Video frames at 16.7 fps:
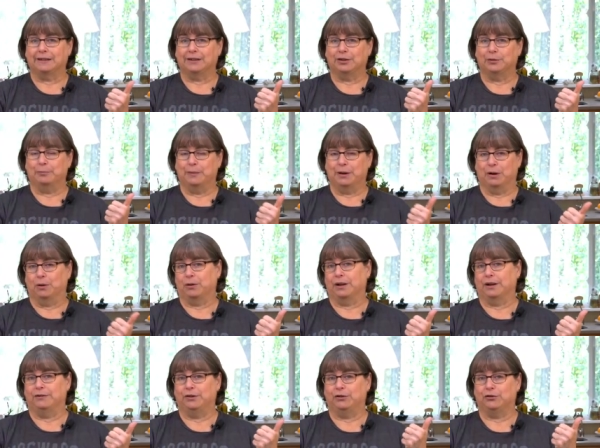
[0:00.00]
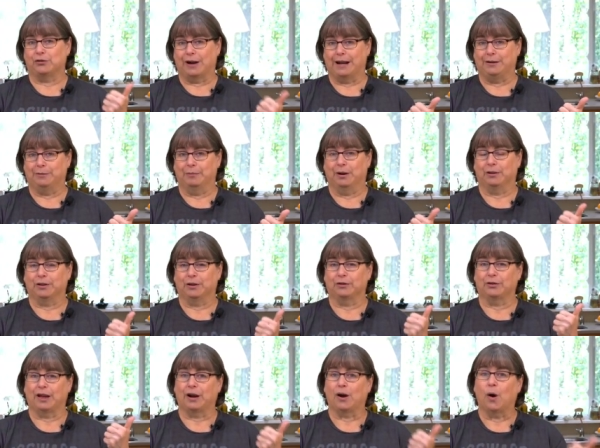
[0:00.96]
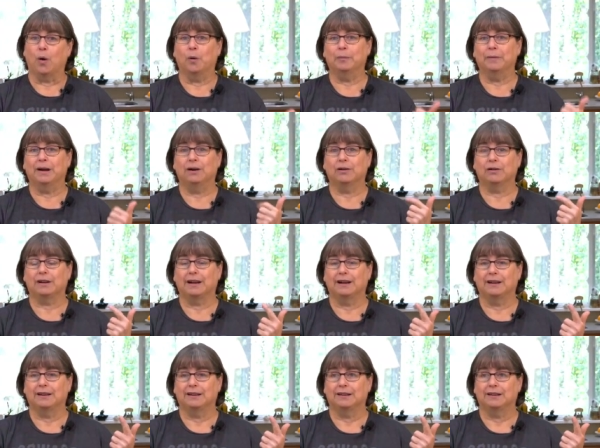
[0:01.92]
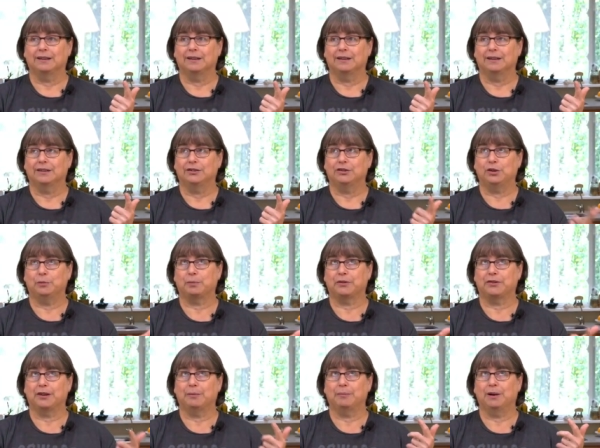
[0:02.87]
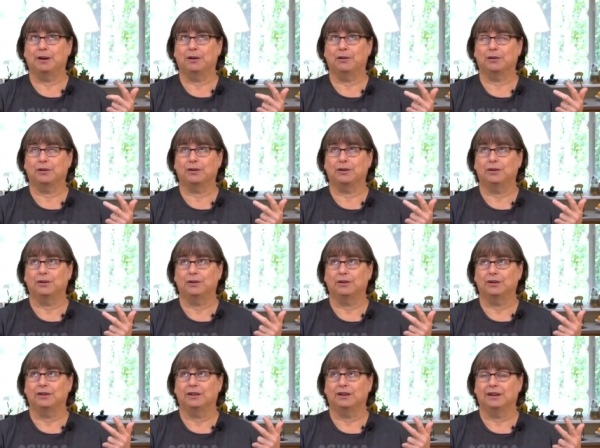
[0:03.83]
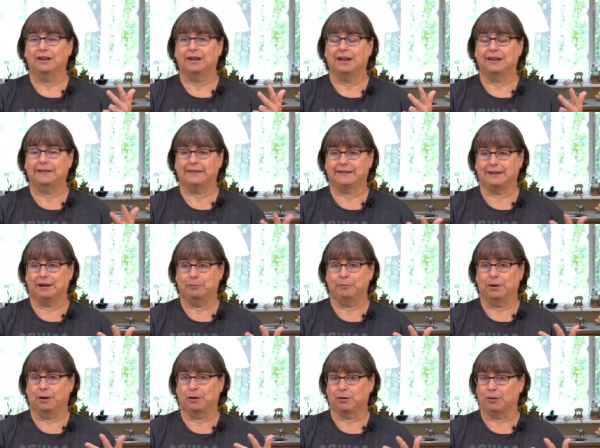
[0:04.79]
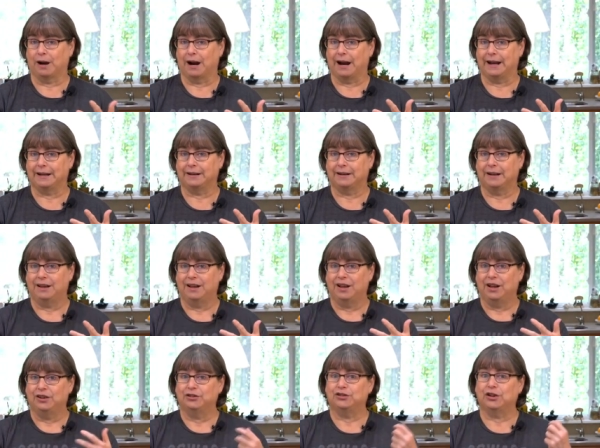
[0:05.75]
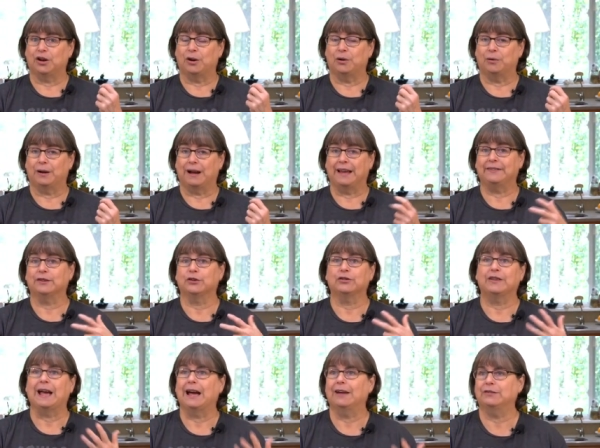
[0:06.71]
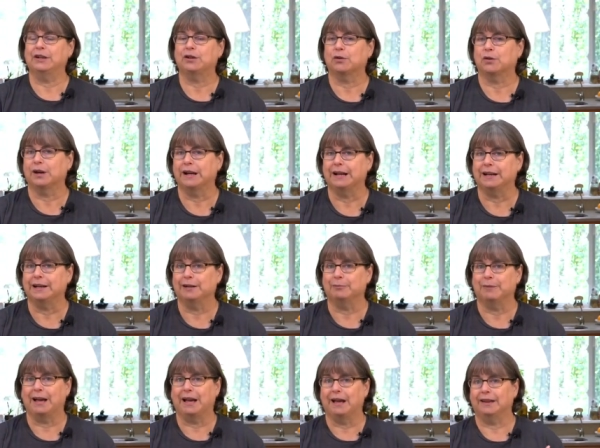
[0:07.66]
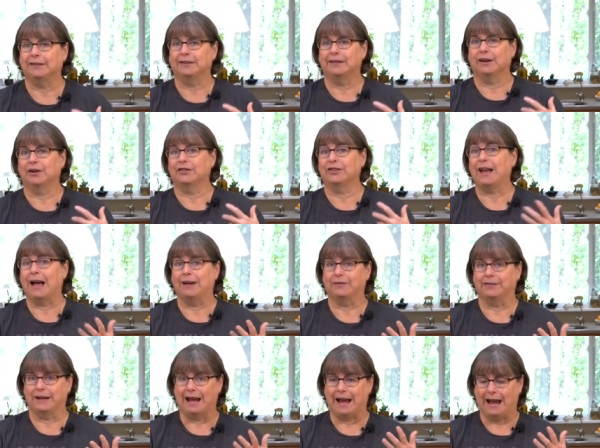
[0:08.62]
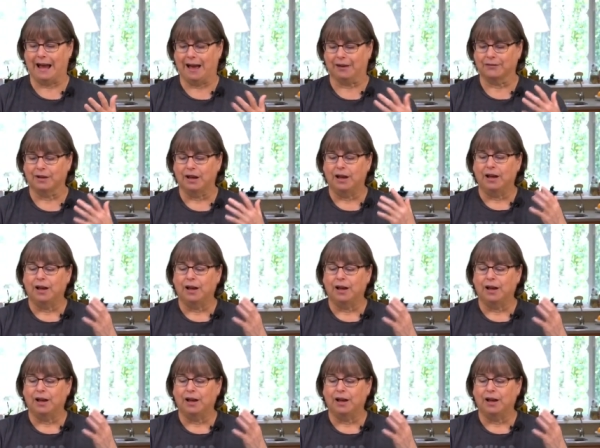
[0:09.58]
into milk, if you drink milk, there's like whole milk, 2% milk, and skim milk, right? So, and there's heavy cream and there's half and half.